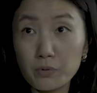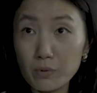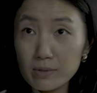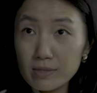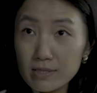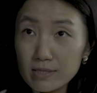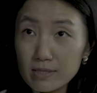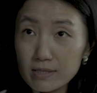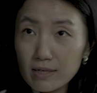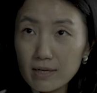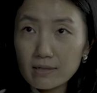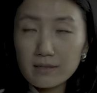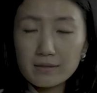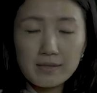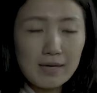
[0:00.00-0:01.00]
approach
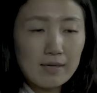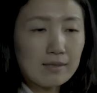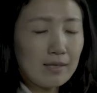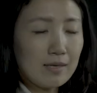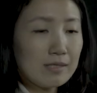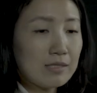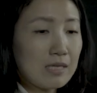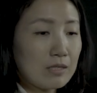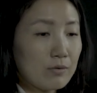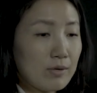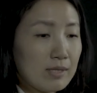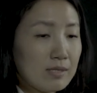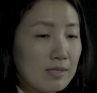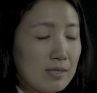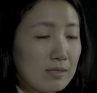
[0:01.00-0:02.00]
and the data it
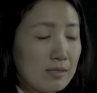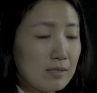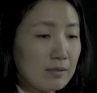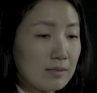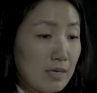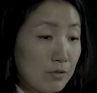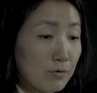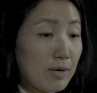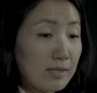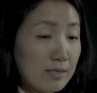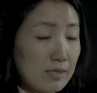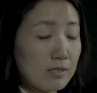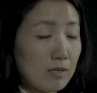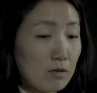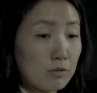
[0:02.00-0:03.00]
generates
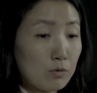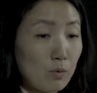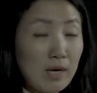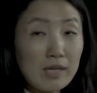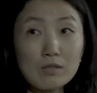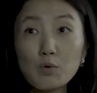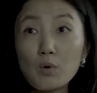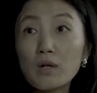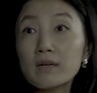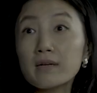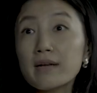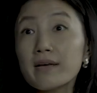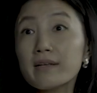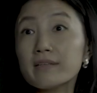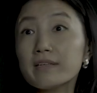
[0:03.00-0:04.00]
generates is also quite
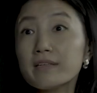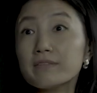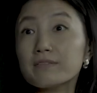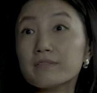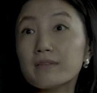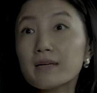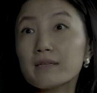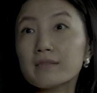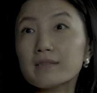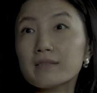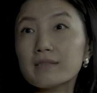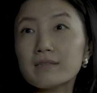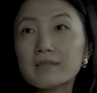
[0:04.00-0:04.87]
qualitative, like